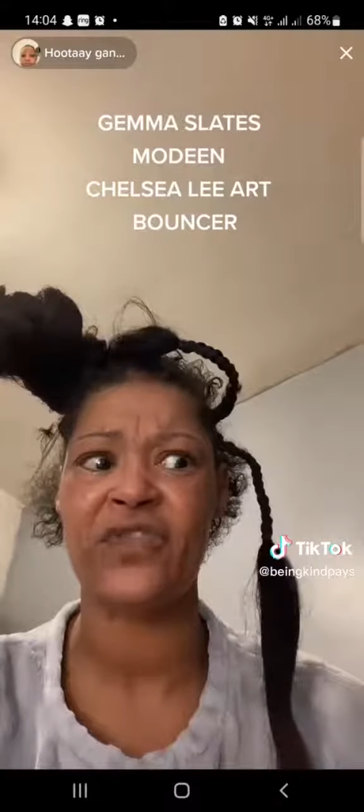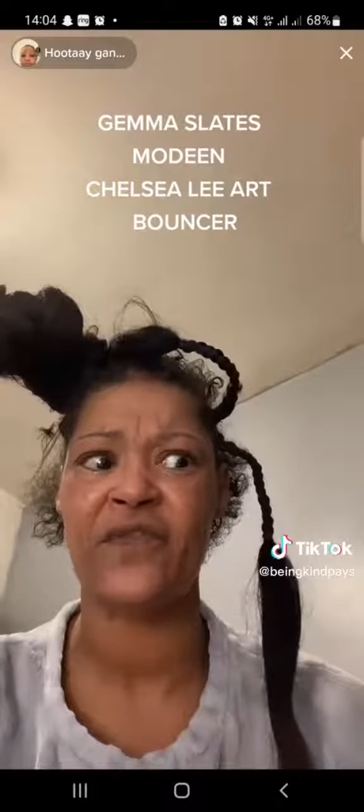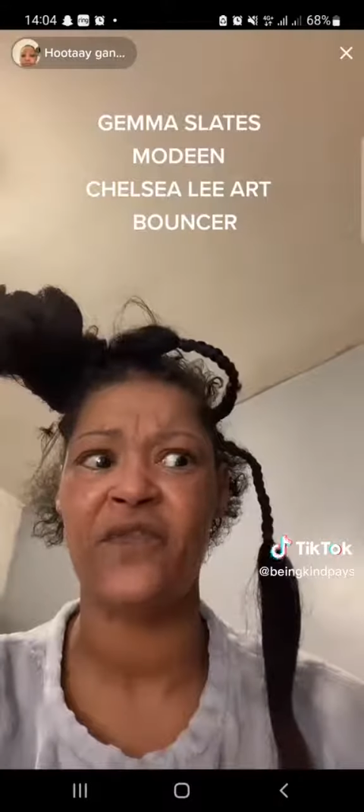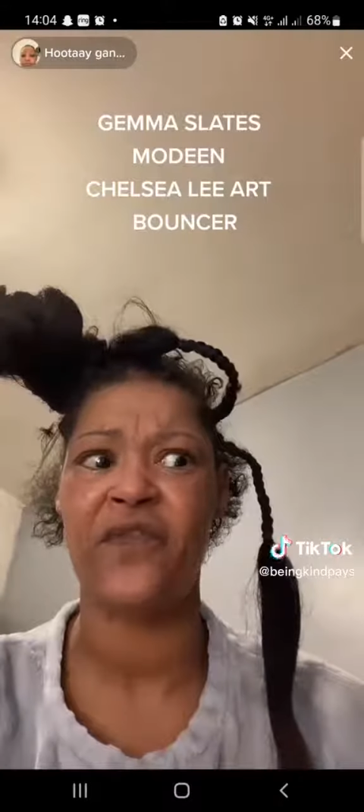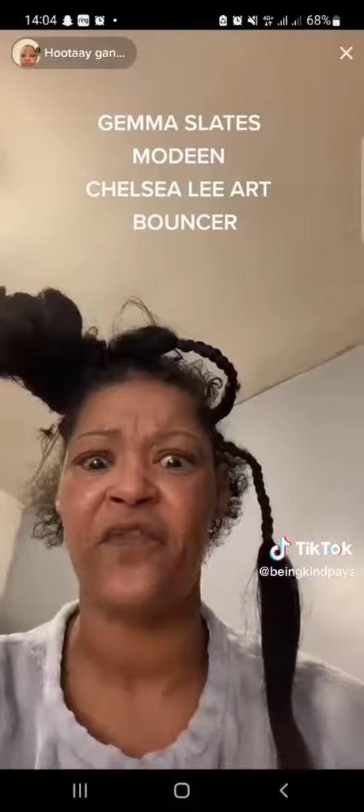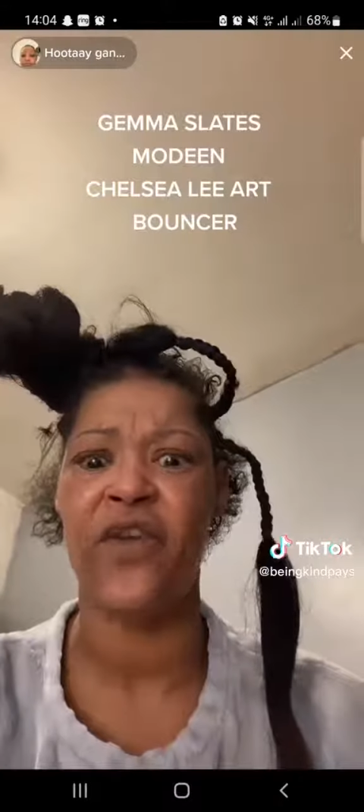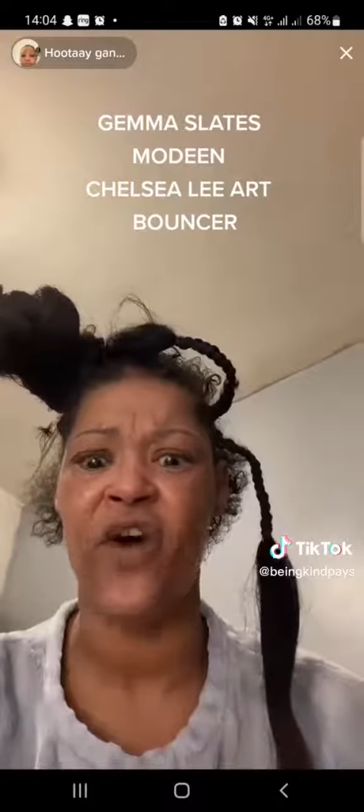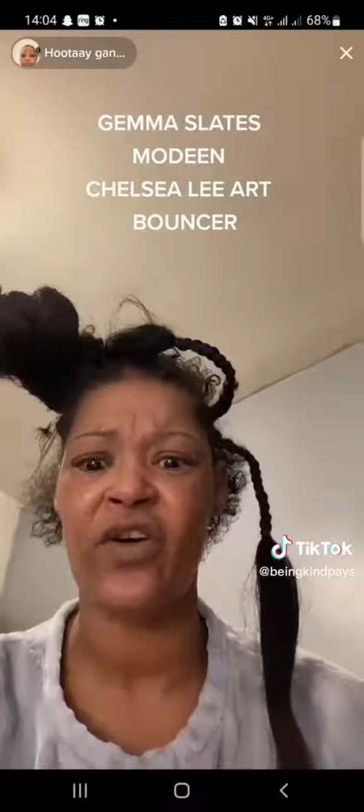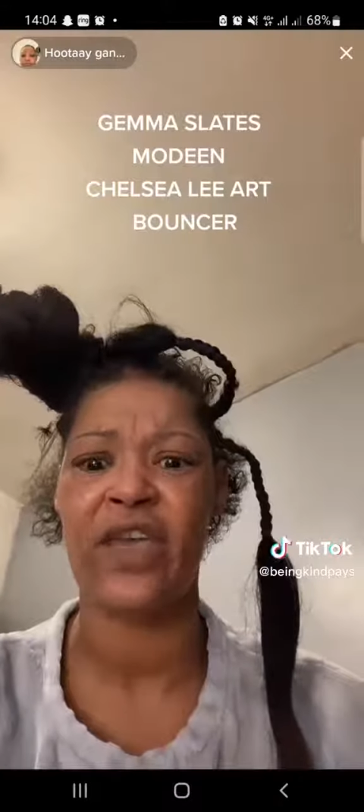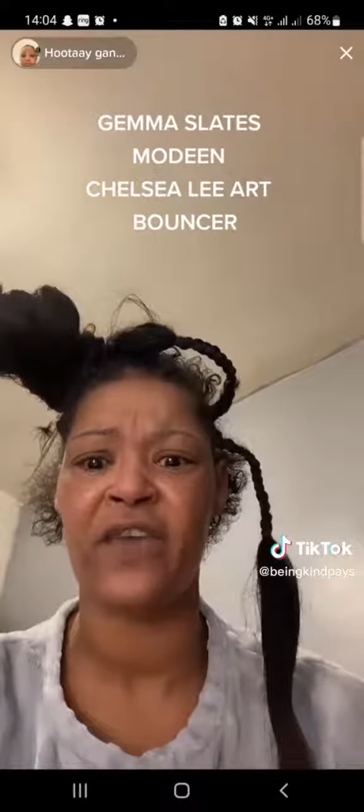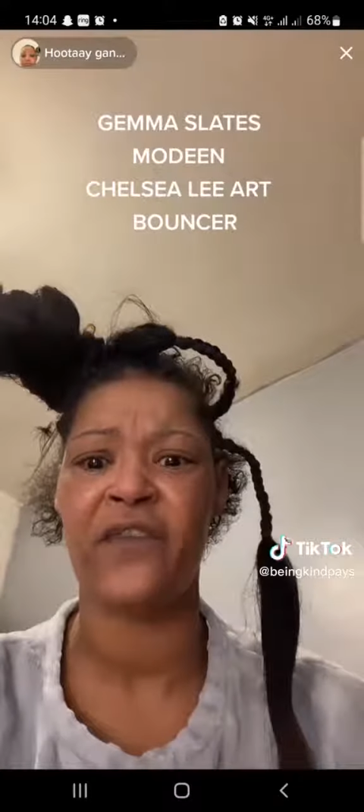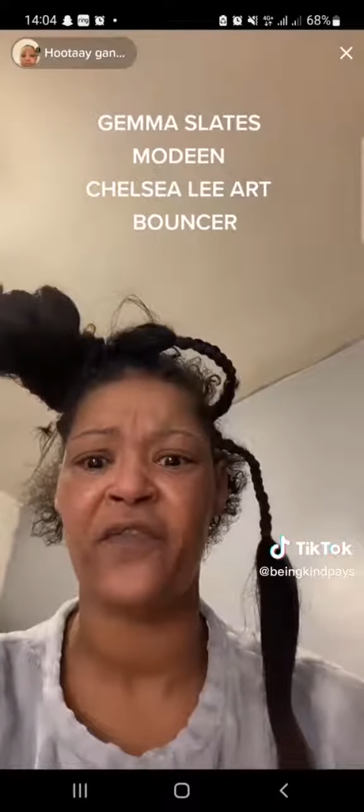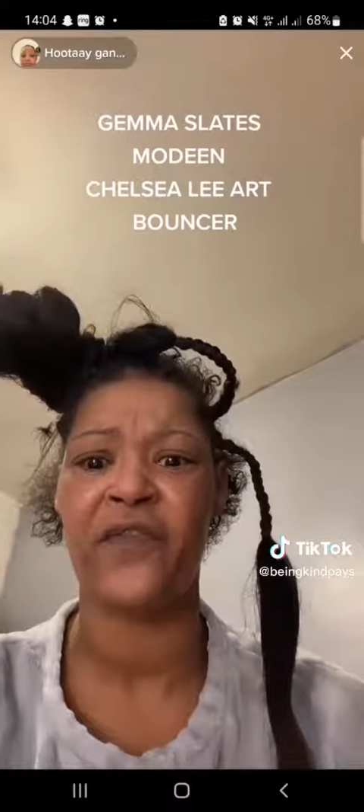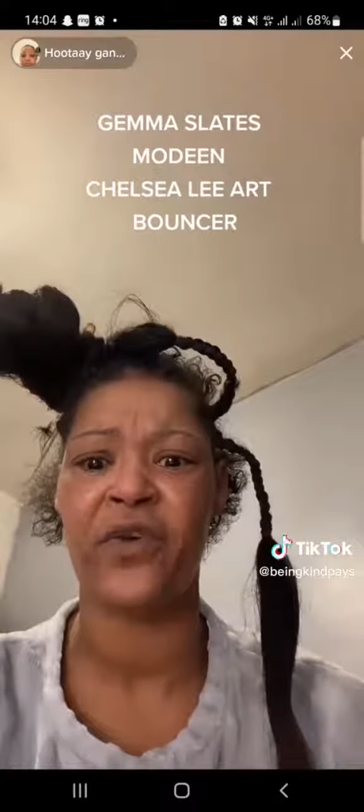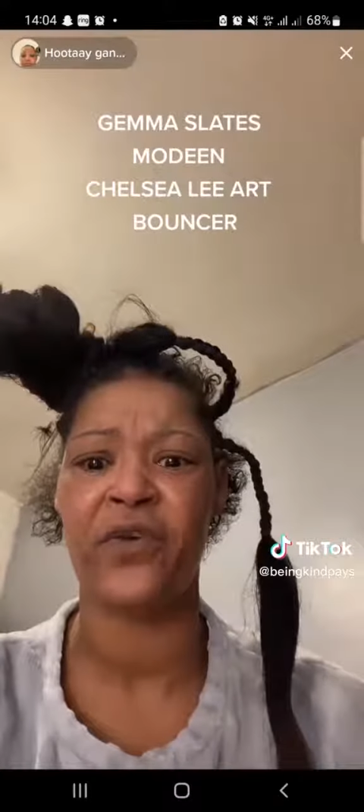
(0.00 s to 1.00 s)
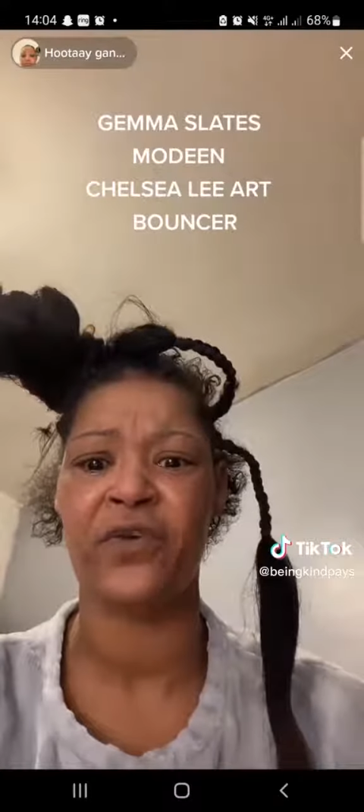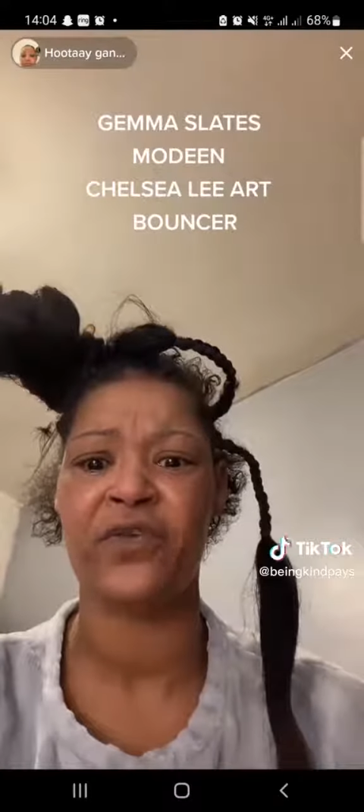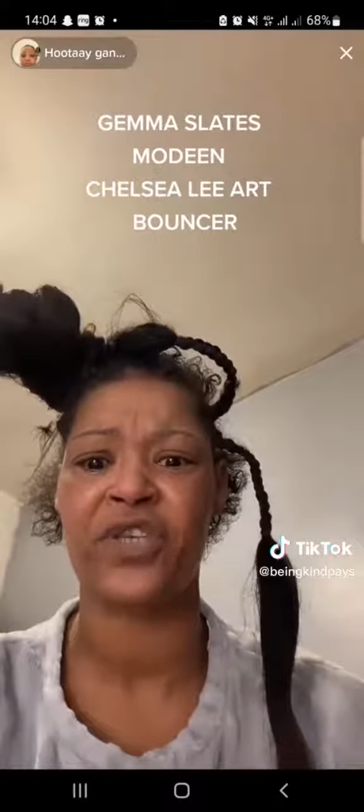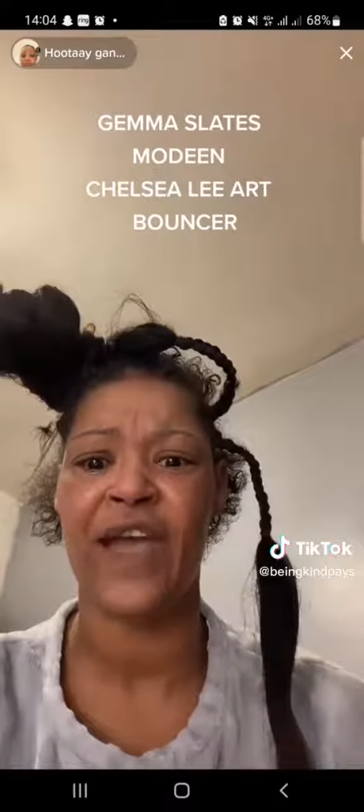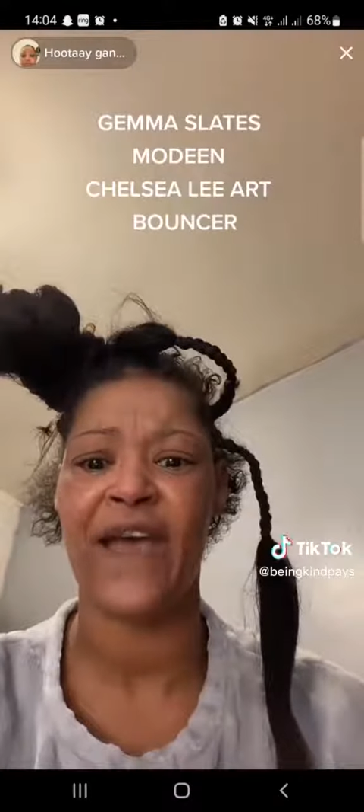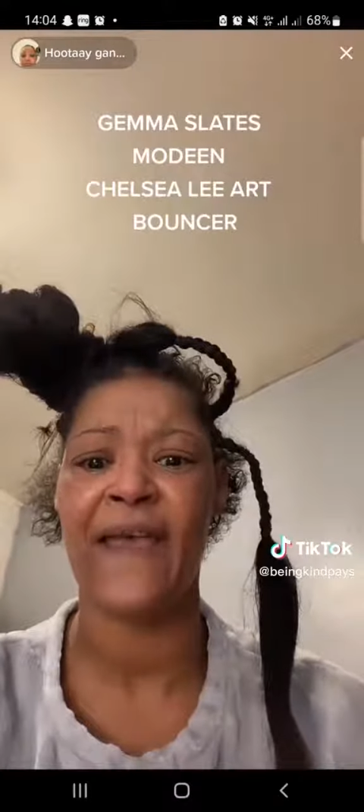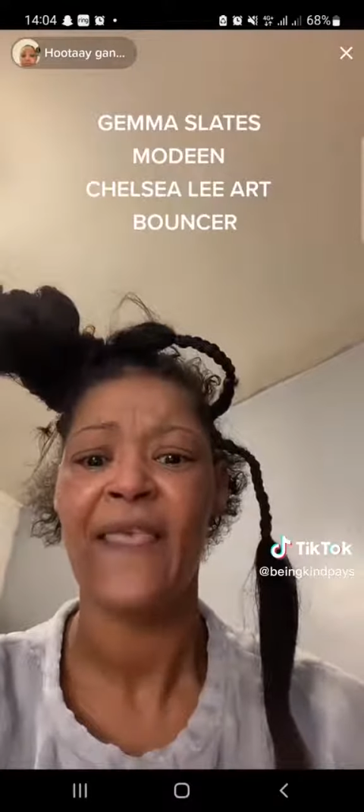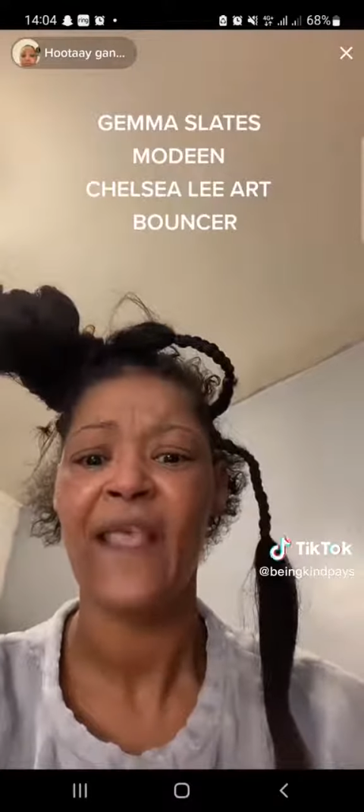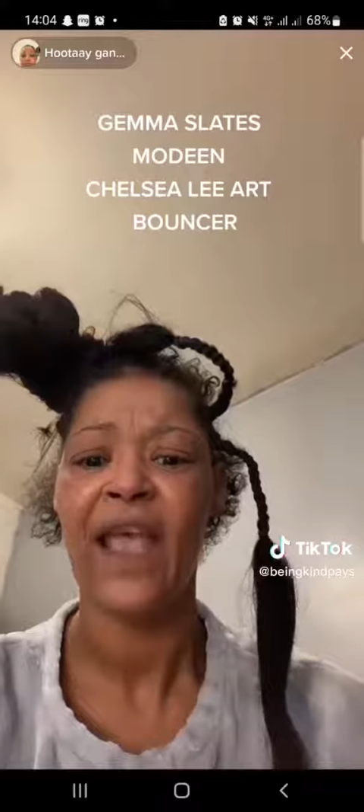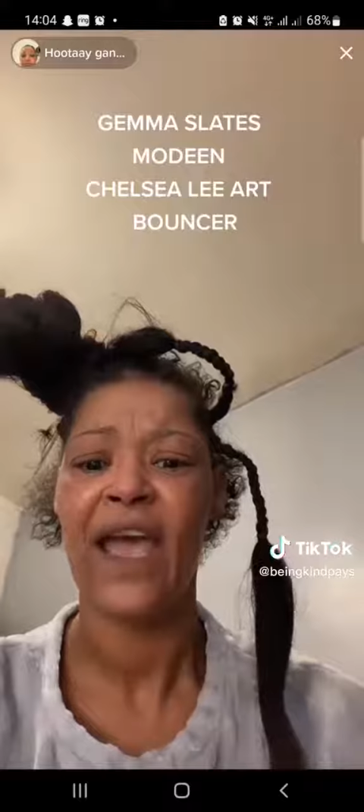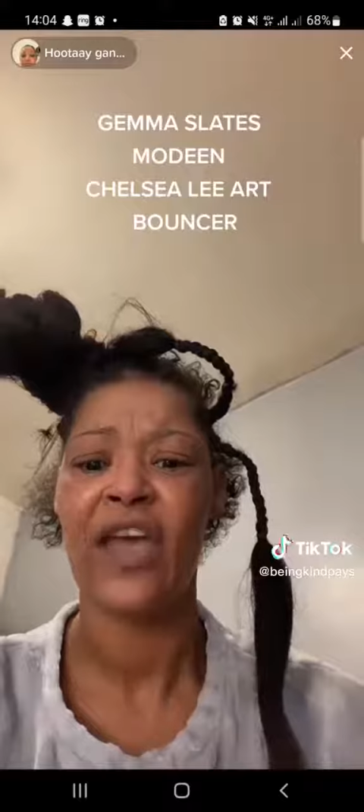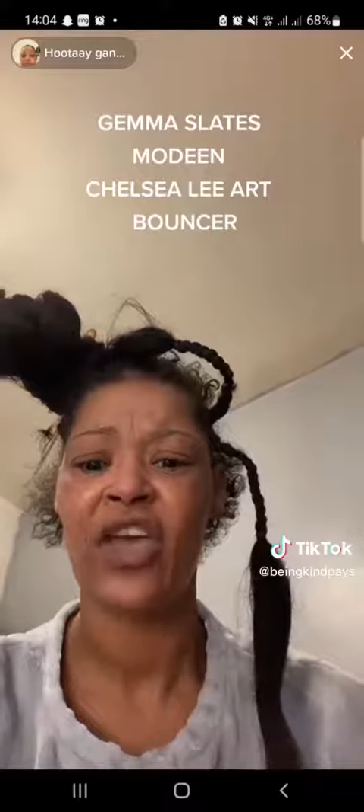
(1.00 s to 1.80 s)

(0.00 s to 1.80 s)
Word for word: some fucking food, yeah?